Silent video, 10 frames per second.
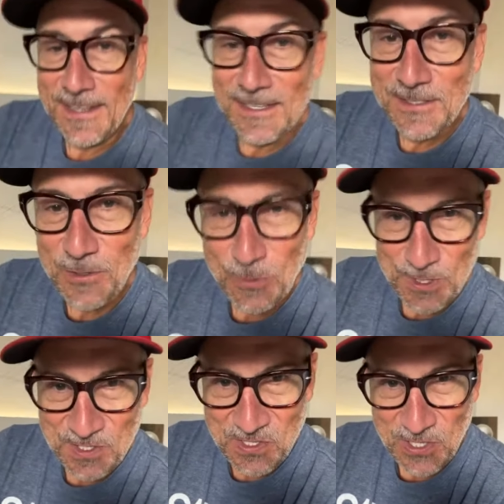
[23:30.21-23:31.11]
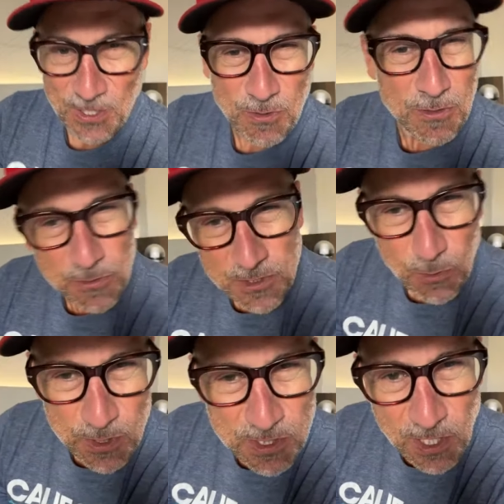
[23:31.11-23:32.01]
So we're stuck
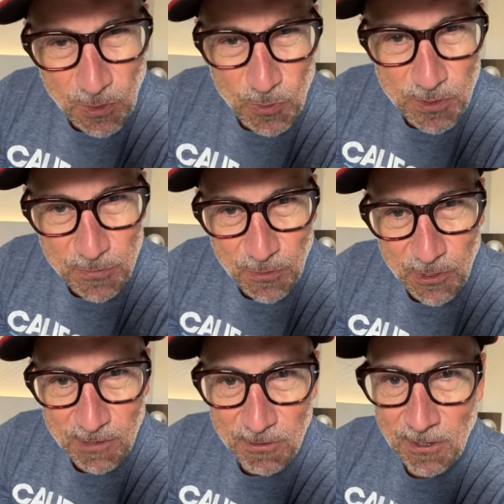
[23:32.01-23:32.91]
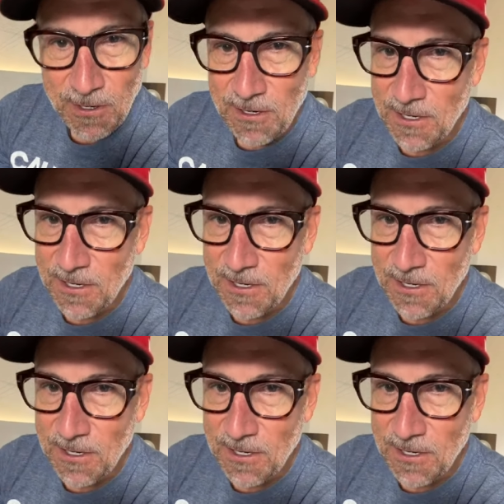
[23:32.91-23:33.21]
with it forever.